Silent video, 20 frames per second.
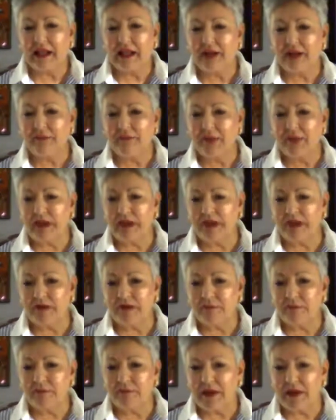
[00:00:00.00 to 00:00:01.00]
And
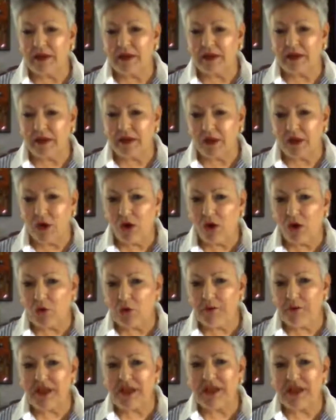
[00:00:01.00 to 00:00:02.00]
my
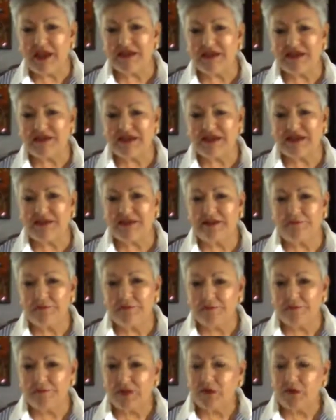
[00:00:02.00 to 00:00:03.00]
whole being said,
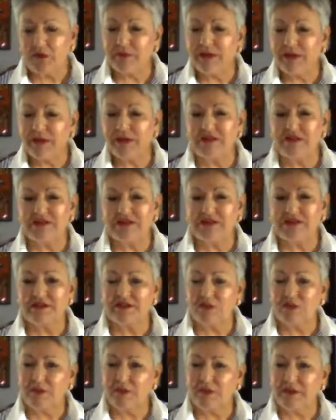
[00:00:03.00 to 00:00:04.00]
oh my goodness,
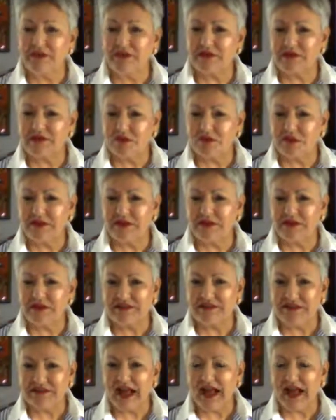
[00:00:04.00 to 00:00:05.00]
this woman is going to
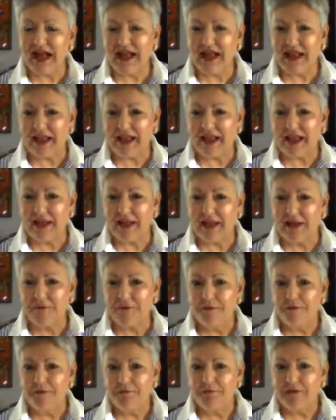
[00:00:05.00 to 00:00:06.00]
die.
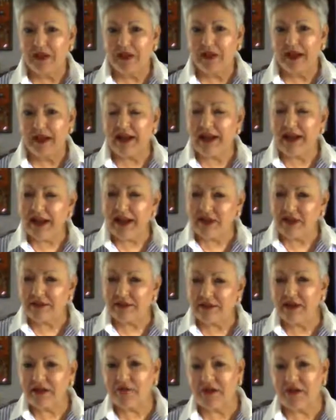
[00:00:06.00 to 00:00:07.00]
And I held
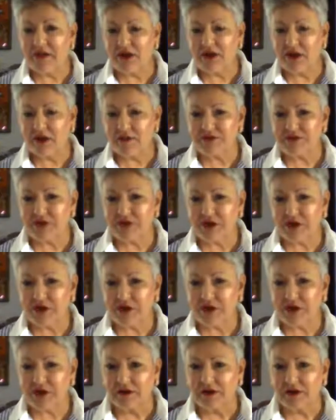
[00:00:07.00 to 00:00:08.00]
out my arms to
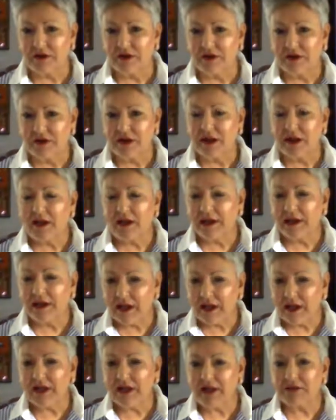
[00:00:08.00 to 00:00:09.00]
her, and
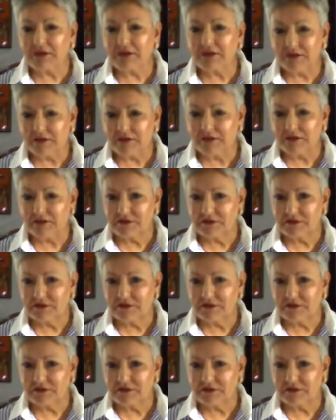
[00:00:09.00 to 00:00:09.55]
I held her.